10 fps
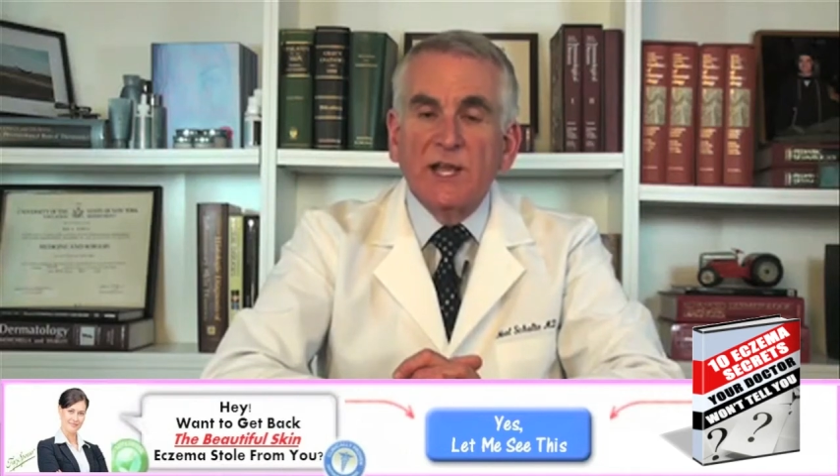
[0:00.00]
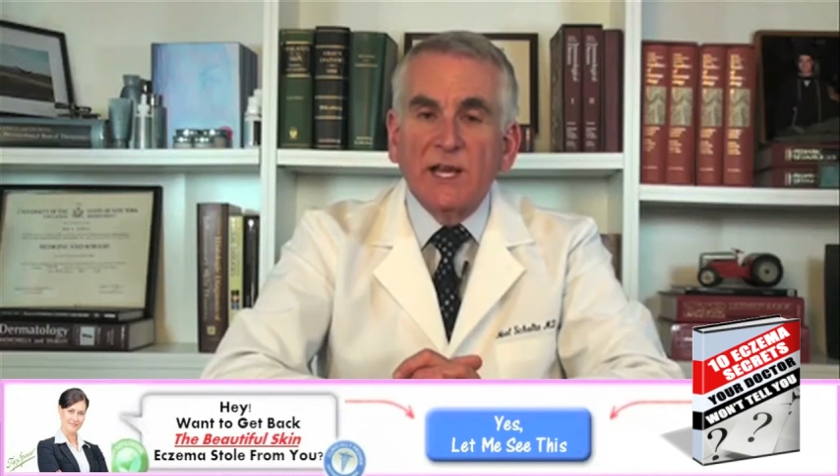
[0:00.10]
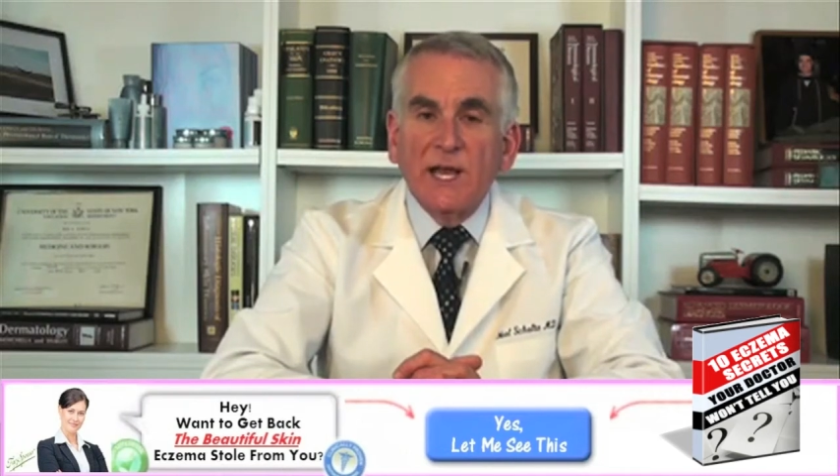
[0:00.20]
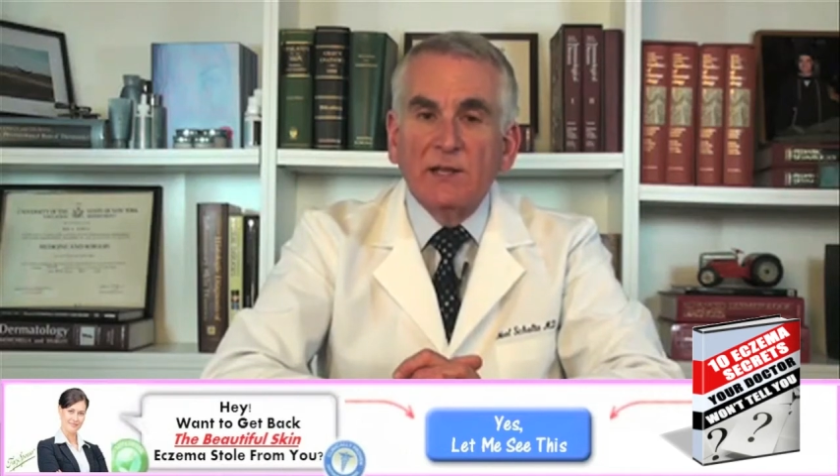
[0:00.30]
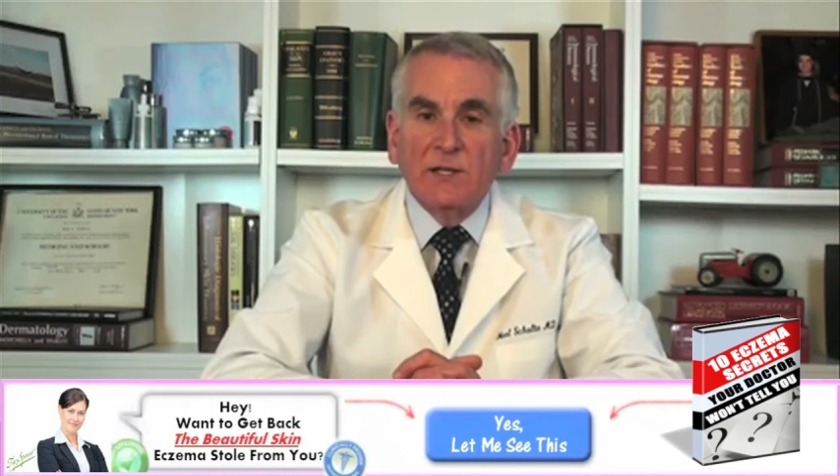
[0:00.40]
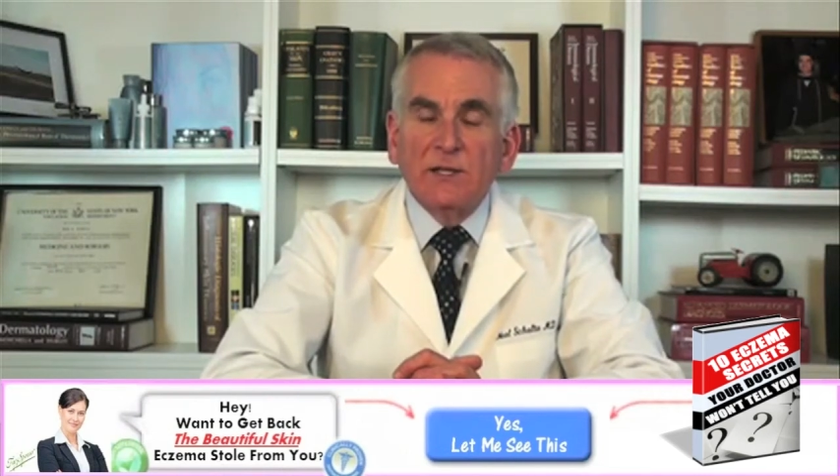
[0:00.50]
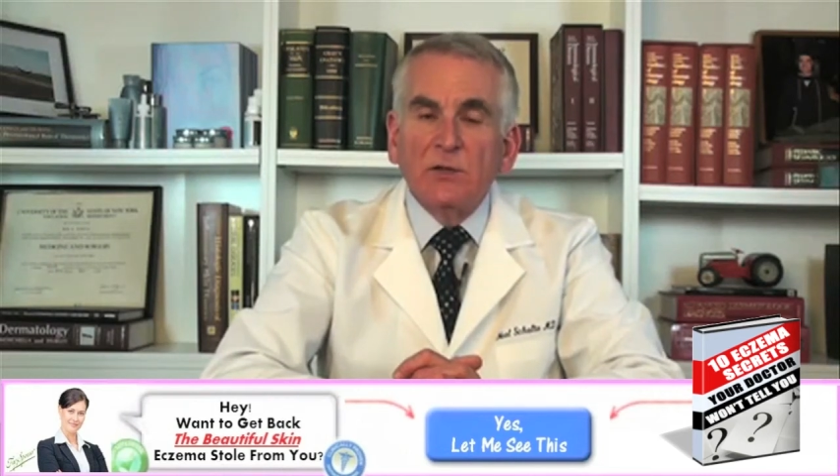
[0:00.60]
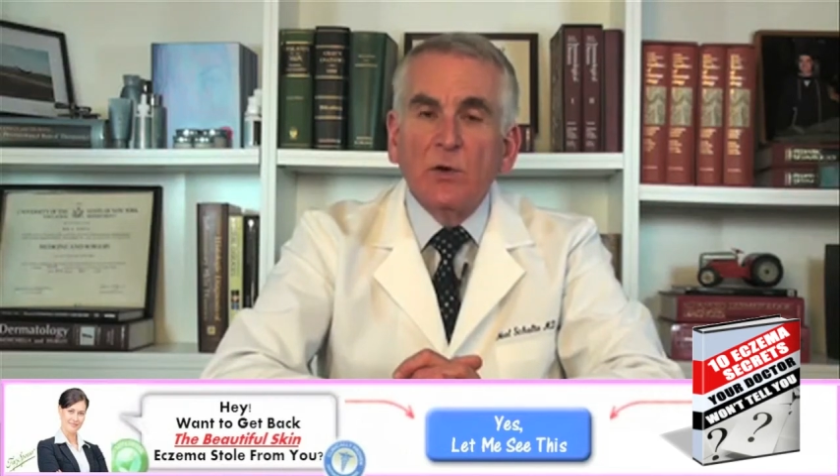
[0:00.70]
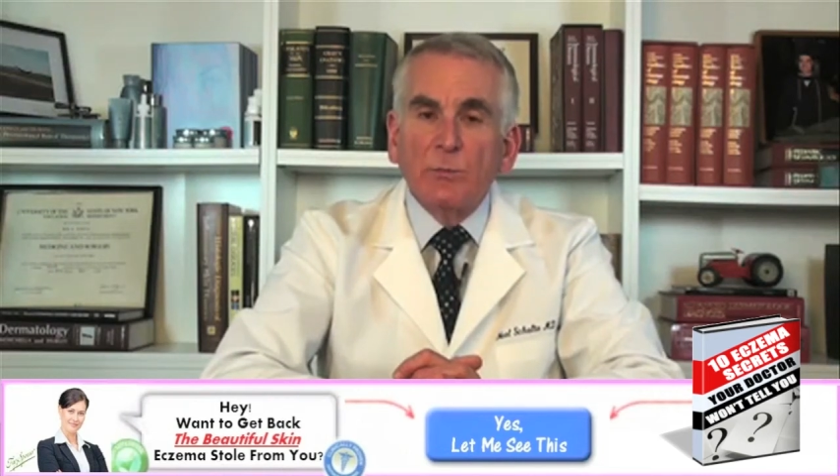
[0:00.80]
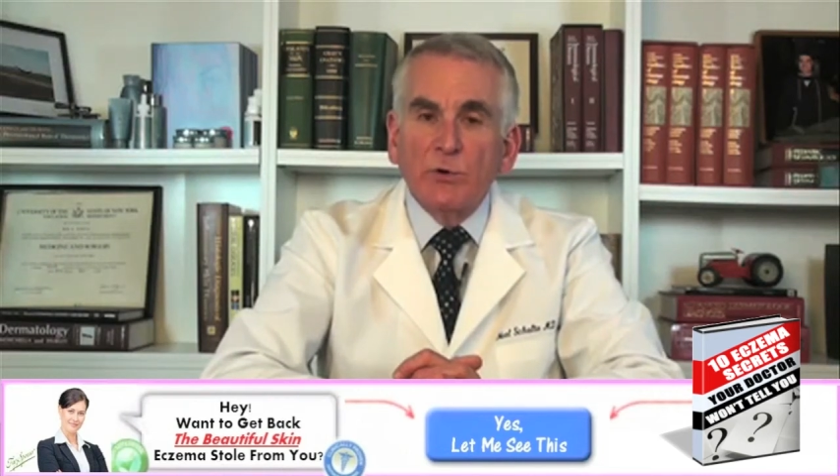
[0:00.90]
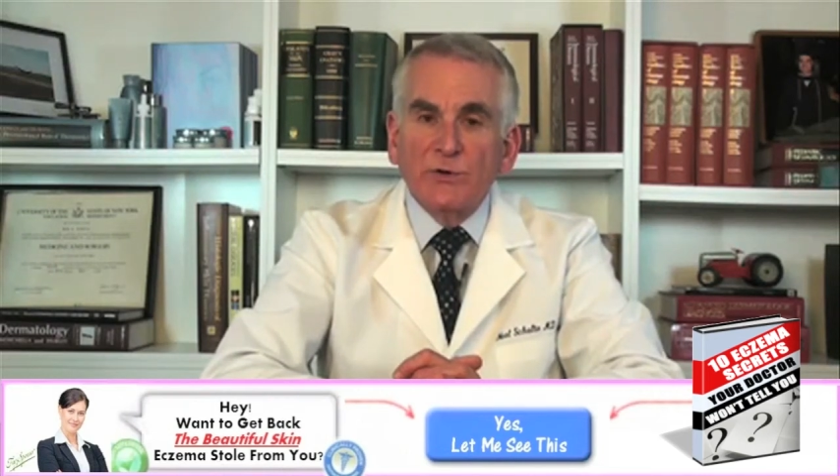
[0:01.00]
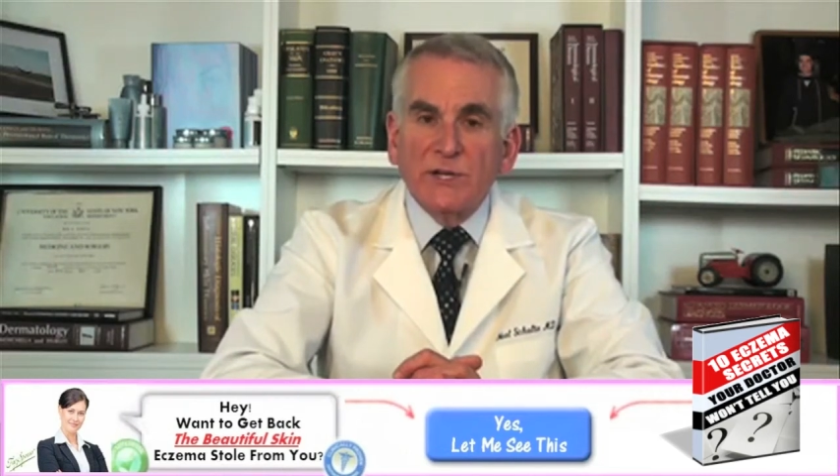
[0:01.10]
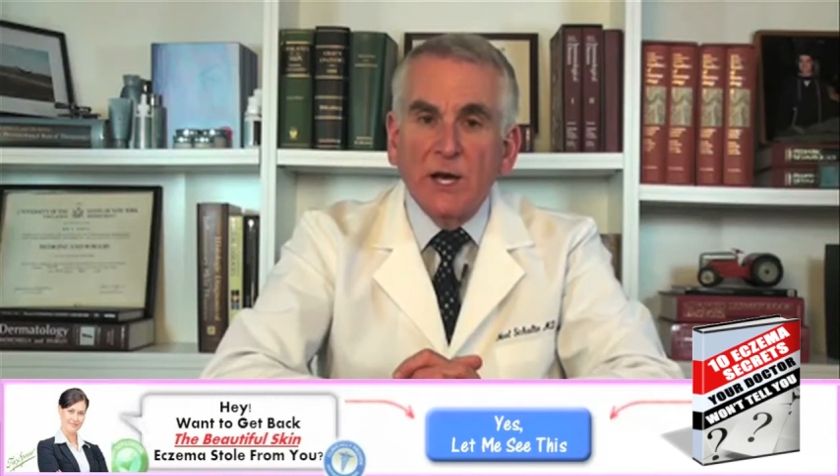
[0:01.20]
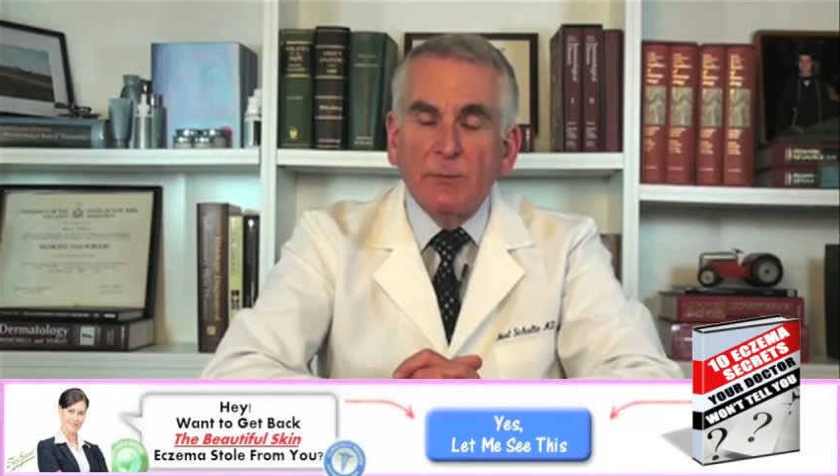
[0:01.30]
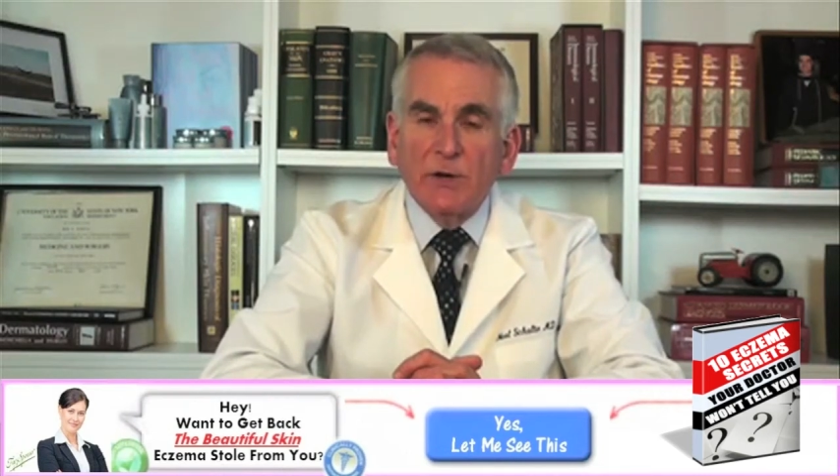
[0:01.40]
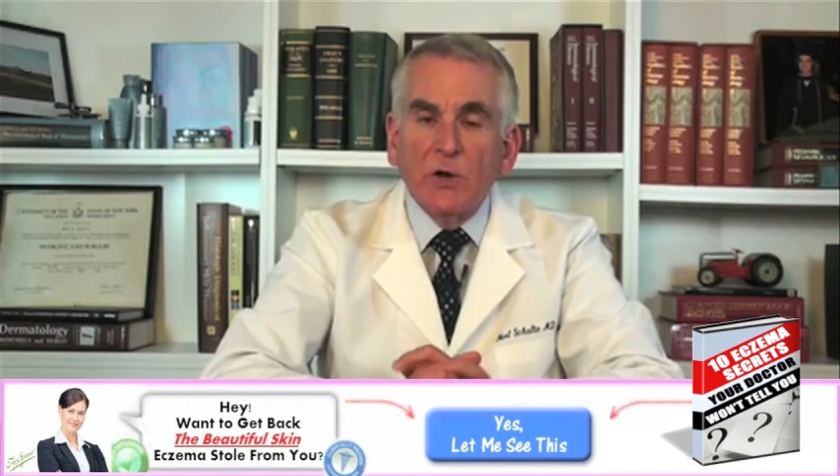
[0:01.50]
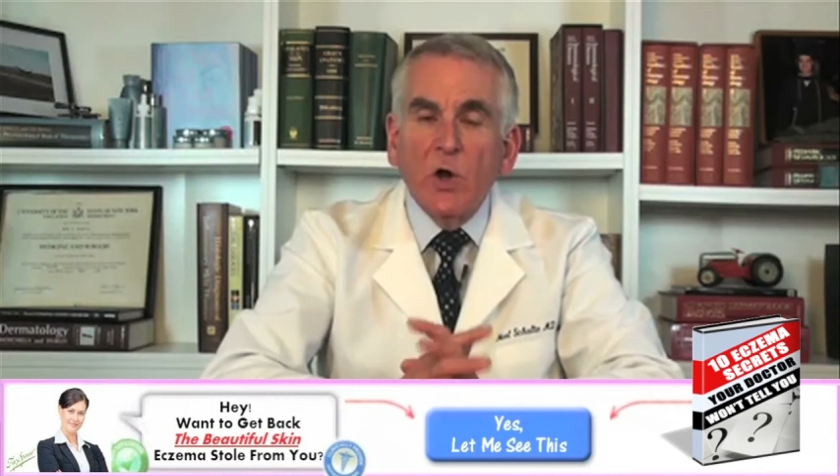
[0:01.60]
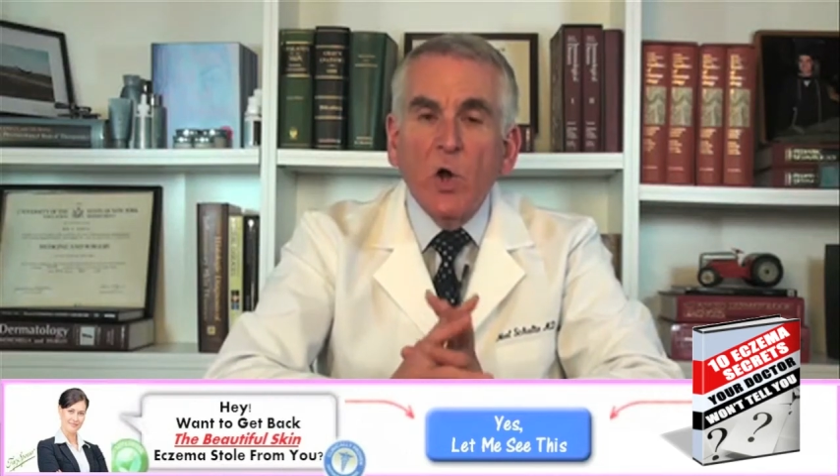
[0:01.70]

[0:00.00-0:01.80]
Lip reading: like Elidel or Protopic,